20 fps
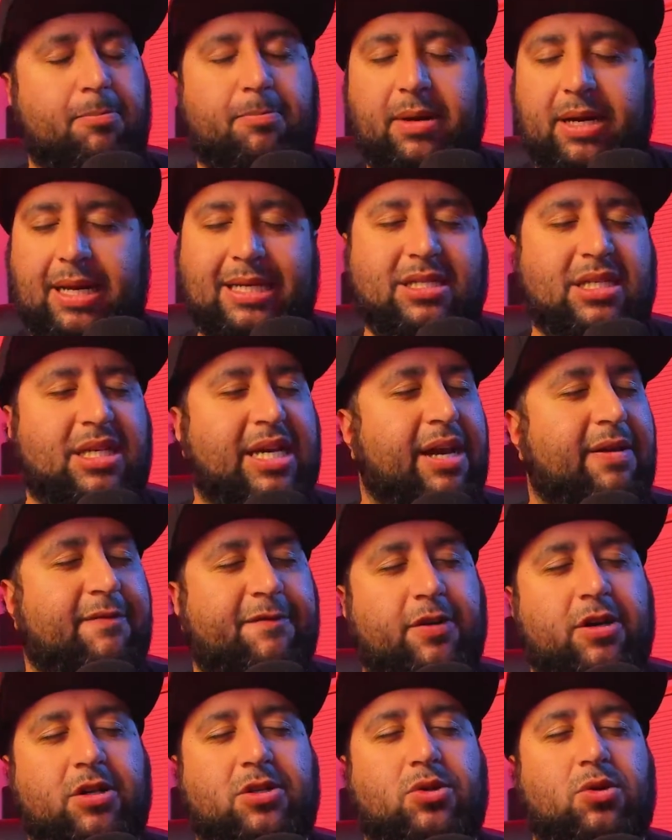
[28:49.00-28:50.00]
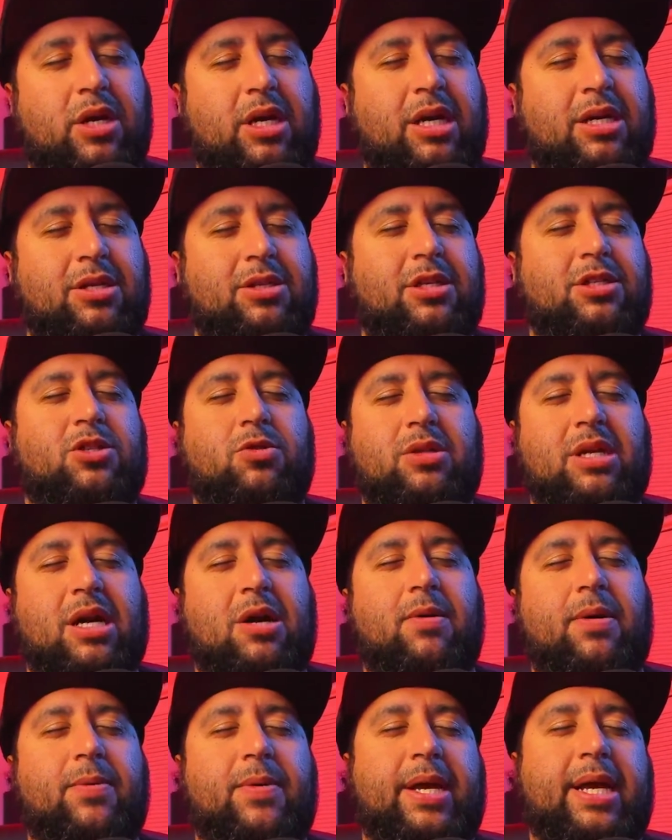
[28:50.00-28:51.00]
But let's get first to 100 so
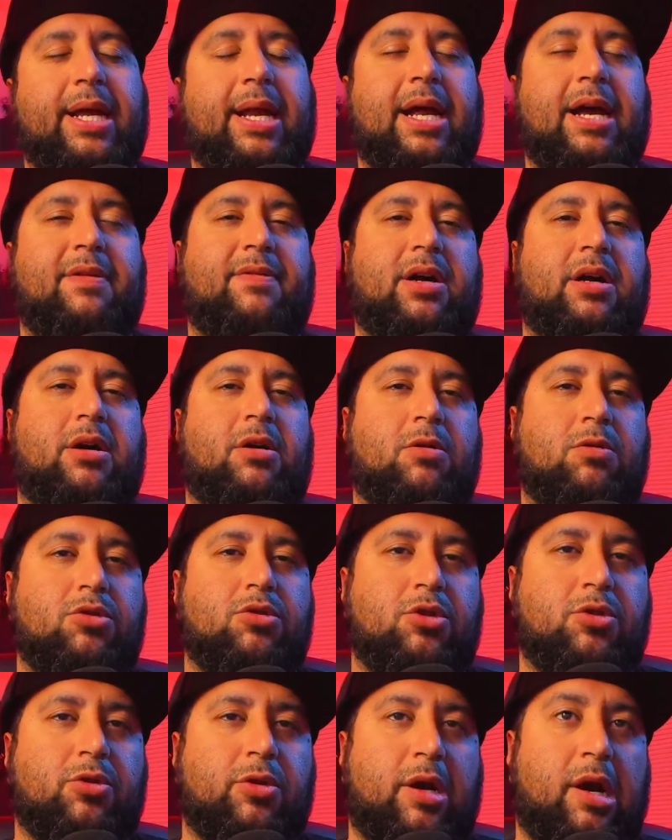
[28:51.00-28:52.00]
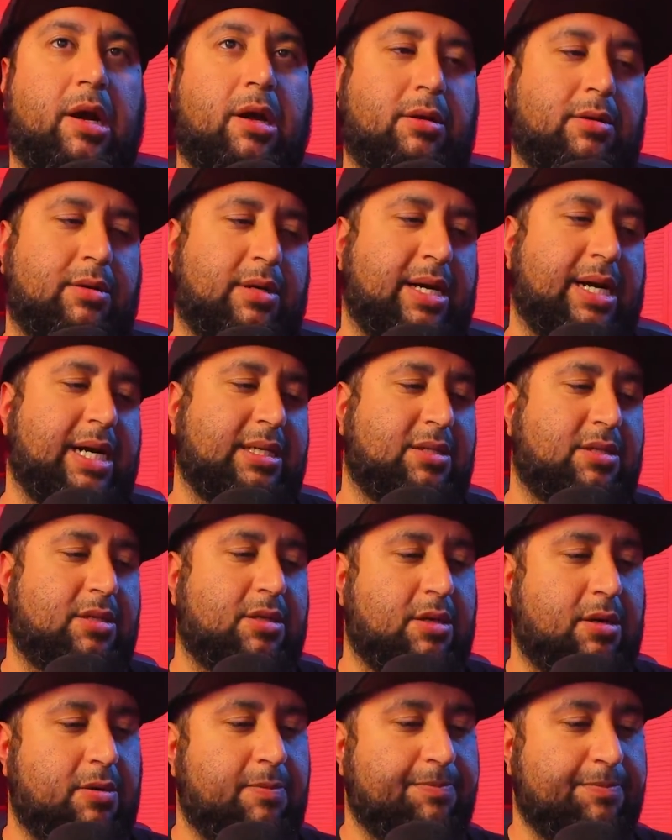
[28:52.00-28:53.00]
that way we can have our own URL, guys.
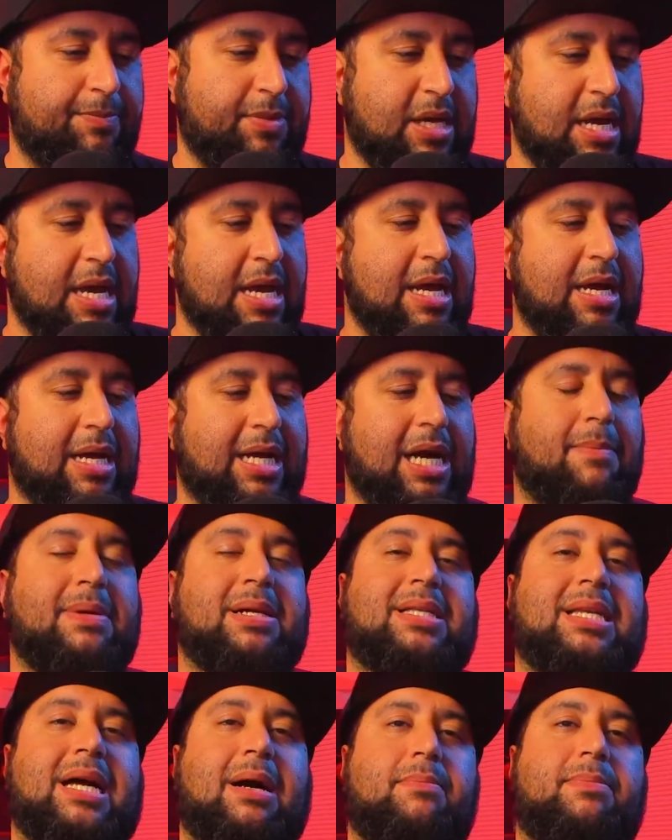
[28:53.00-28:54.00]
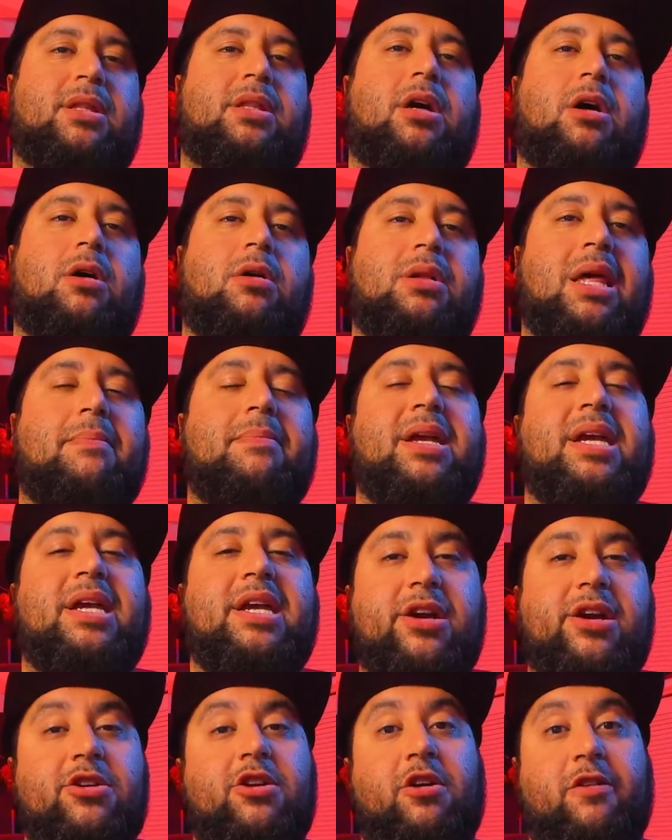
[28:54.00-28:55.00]
So comment down below. Let me
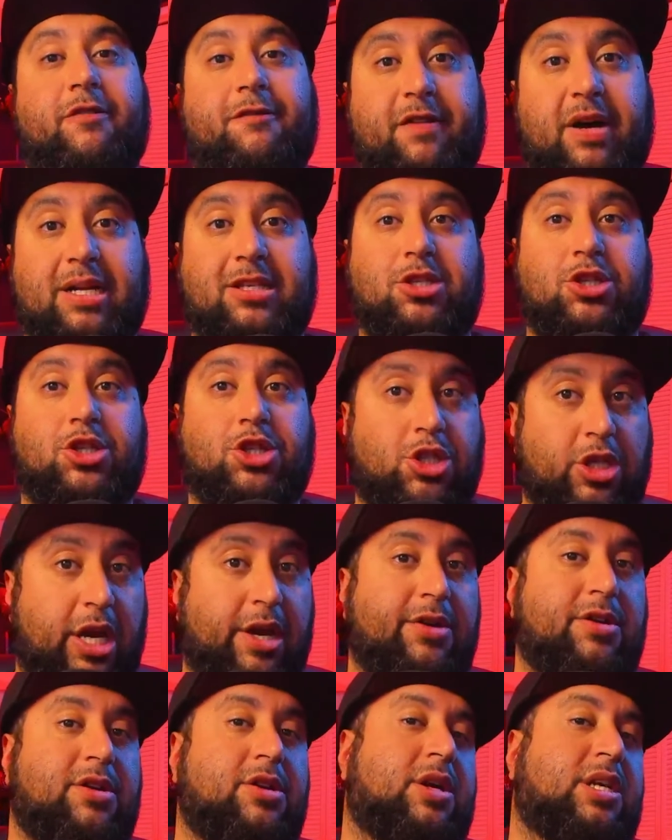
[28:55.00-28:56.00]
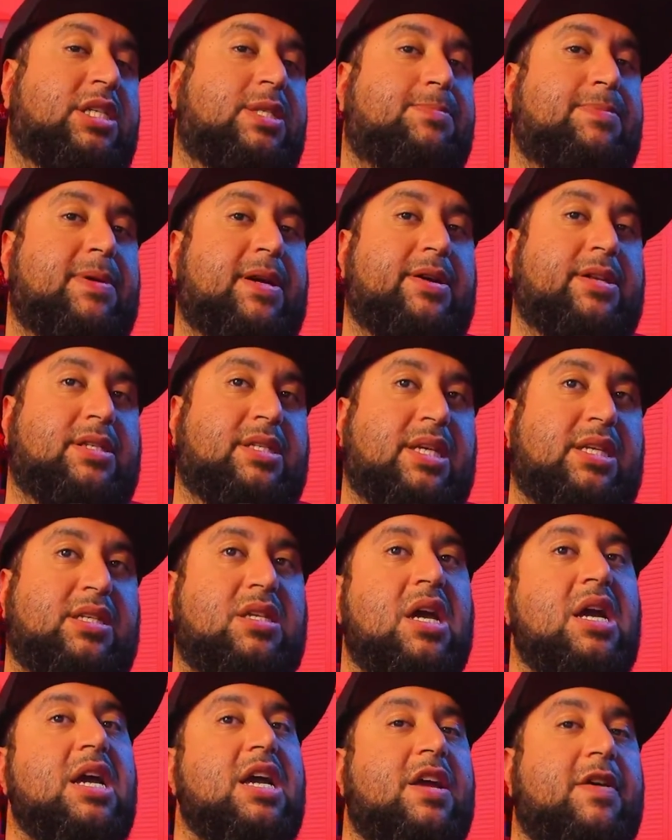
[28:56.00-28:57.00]
hear your thoughts. Share your
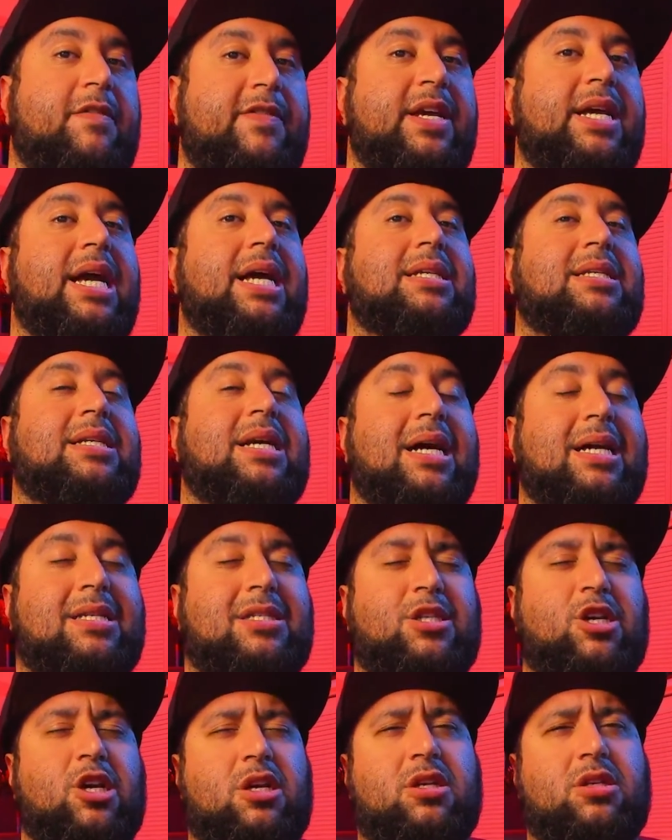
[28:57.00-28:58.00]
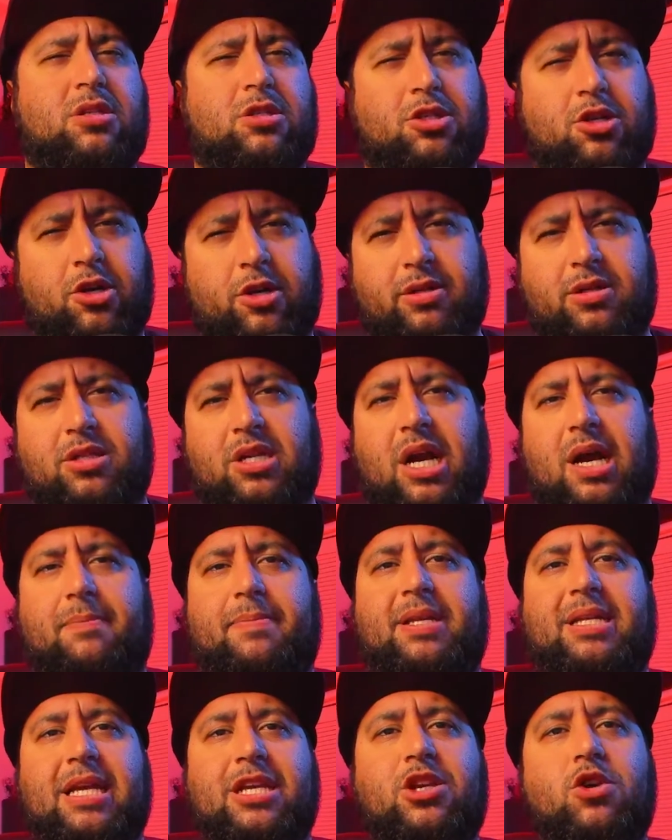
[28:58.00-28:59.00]
experiences. If you guys got a certain
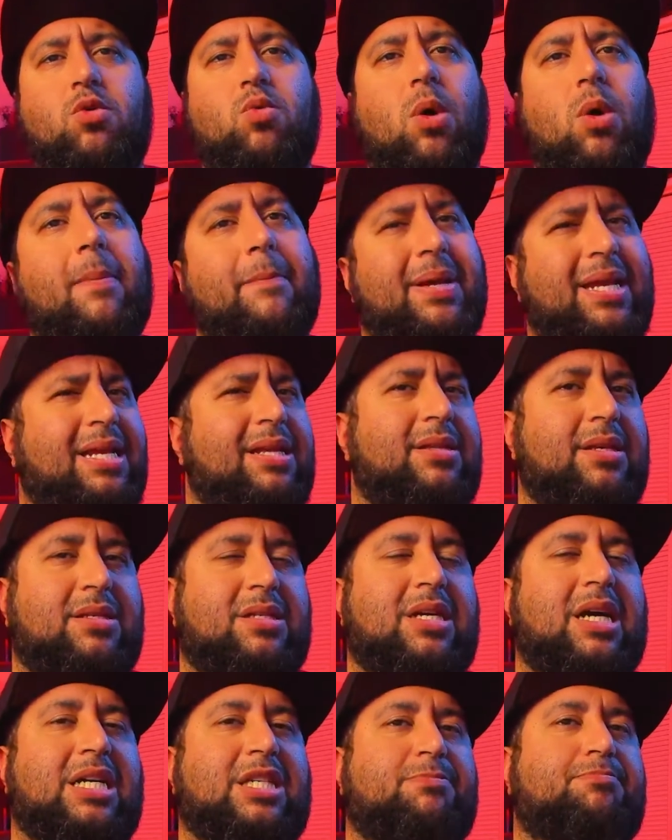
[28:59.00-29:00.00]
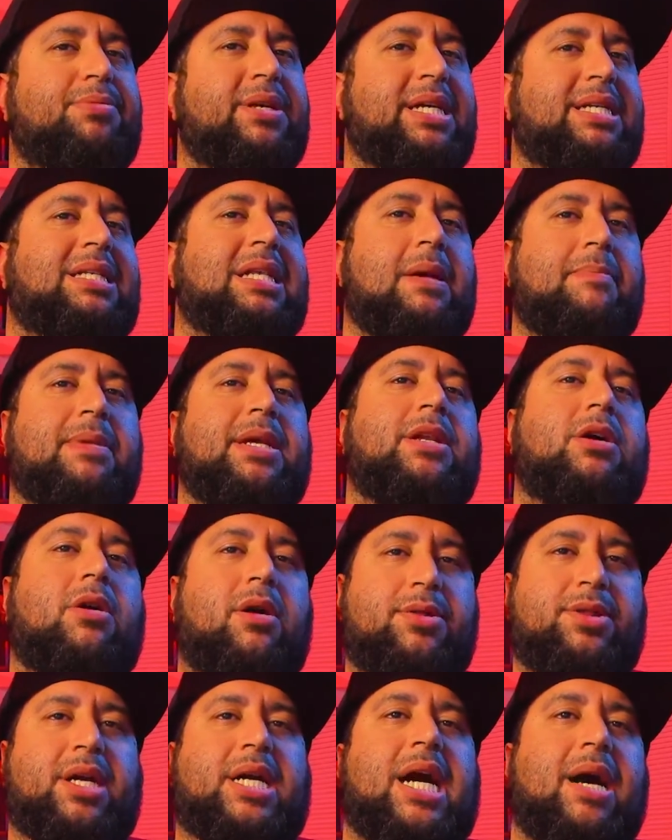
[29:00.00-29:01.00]
topic that you want me to discuss, please let me
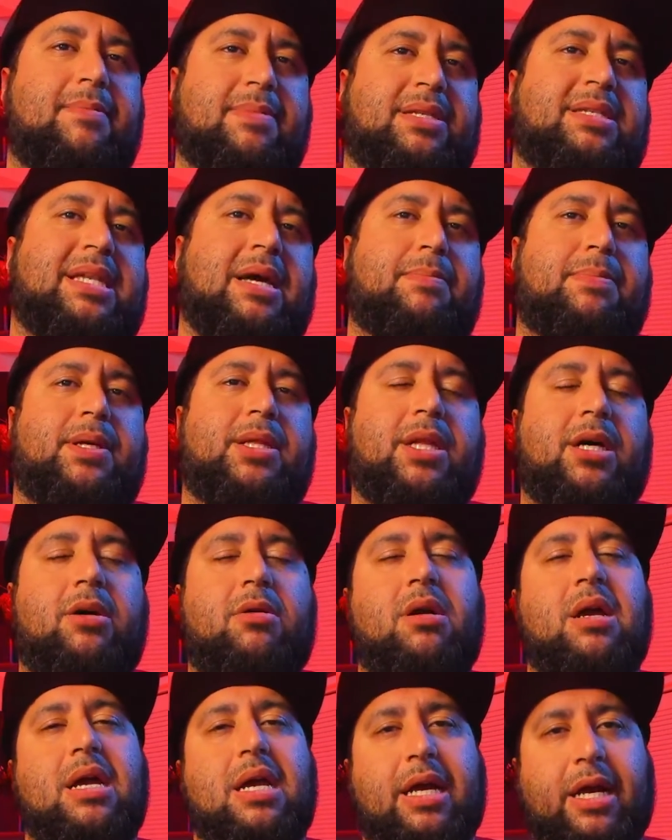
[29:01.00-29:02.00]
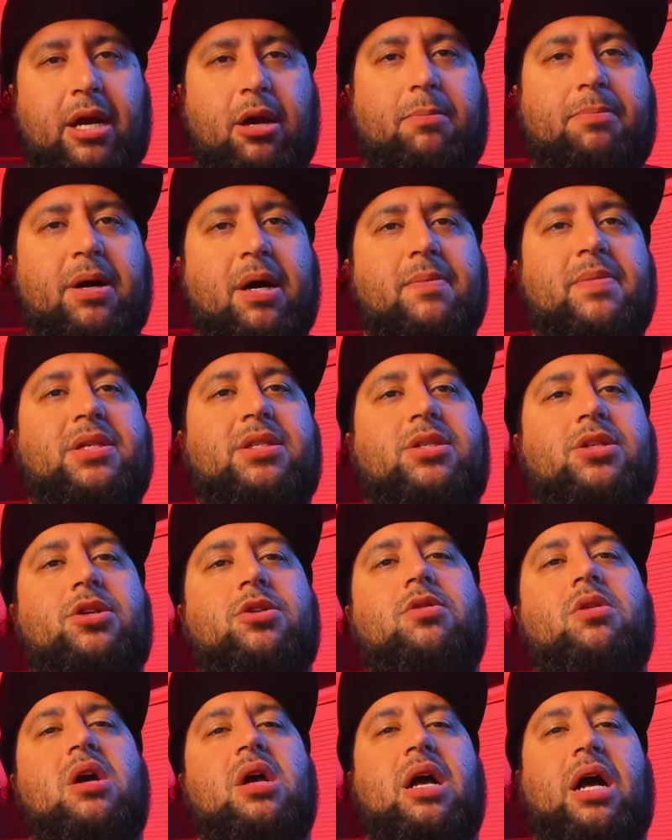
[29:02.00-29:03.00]
know in the comments down below. And I'll promise
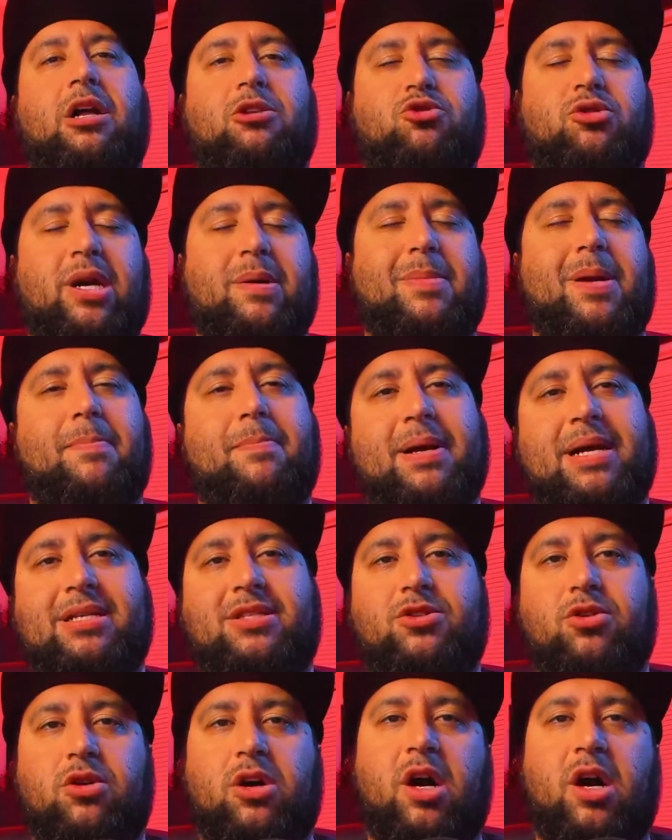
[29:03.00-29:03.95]
you, I'll try my best to